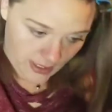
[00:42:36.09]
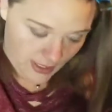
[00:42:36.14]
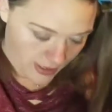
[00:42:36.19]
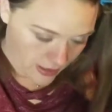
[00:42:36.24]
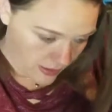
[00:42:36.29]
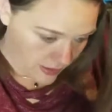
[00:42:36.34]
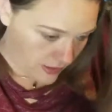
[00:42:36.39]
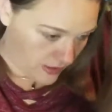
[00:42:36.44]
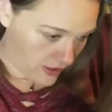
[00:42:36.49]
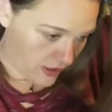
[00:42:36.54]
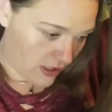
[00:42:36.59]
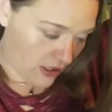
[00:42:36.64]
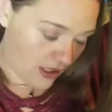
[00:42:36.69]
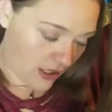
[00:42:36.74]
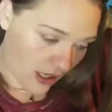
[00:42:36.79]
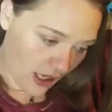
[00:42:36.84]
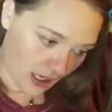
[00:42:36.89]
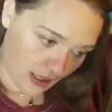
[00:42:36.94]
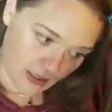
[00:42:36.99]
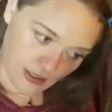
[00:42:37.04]
And
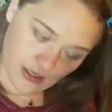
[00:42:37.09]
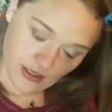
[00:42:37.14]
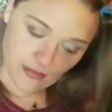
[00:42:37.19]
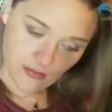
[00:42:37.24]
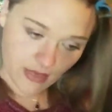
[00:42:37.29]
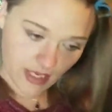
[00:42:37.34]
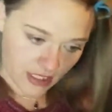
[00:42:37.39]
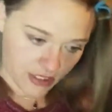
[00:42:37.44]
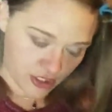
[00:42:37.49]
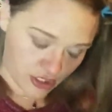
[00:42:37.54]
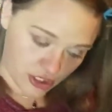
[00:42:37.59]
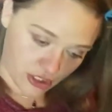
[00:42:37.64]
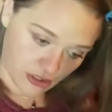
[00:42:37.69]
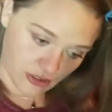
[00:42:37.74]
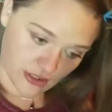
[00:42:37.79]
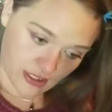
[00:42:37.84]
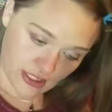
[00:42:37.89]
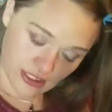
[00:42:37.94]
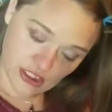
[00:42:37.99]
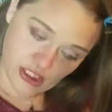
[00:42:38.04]
I could have made
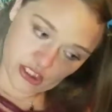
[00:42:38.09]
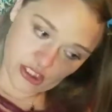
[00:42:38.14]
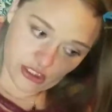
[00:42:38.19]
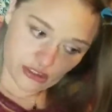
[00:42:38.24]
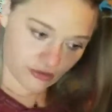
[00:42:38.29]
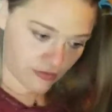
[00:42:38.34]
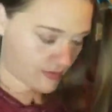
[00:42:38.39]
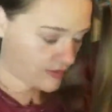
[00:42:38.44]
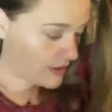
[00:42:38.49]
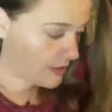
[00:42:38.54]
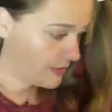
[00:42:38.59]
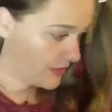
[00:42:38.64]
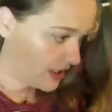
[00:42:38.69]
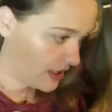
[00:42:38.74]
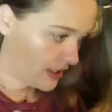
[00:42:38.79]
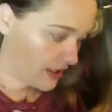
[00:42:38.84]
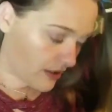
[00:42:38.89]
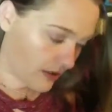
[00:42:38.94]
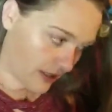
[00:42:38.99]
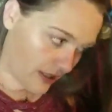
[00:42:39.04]
sure that she knew
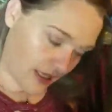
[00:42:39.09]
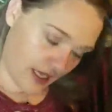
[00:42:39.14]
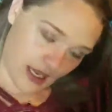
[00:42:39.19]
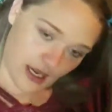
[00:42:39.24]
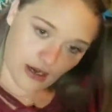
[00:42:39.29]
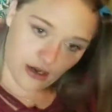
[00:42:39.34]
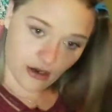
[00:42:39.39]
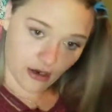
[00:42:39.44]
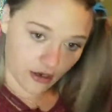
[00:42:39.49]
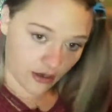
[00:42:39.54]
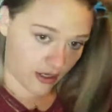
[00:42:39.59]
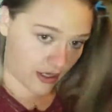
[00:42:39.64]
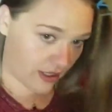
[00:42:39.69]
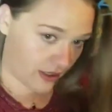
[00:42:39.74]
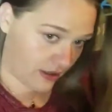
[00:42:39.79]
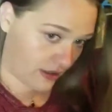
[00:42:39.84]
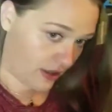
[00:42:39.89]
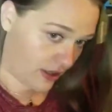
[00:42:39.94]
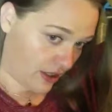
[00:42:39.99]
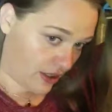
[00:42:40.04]
somebody cared,
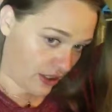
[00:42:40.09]
and,